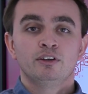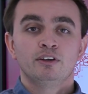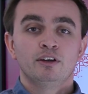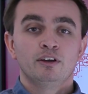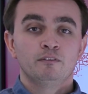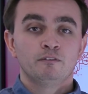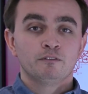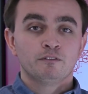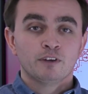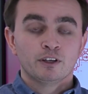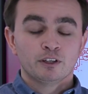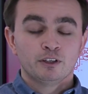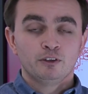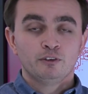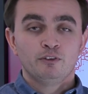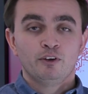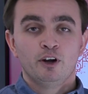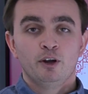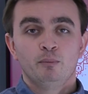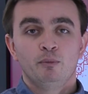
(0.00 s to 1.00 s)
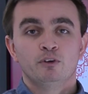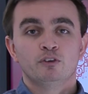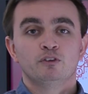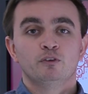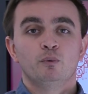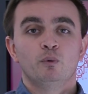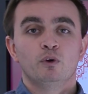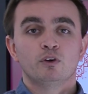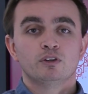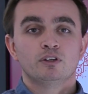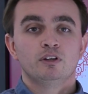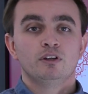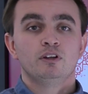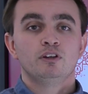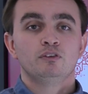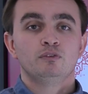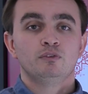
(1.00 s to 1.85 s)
and thank you very much for watching this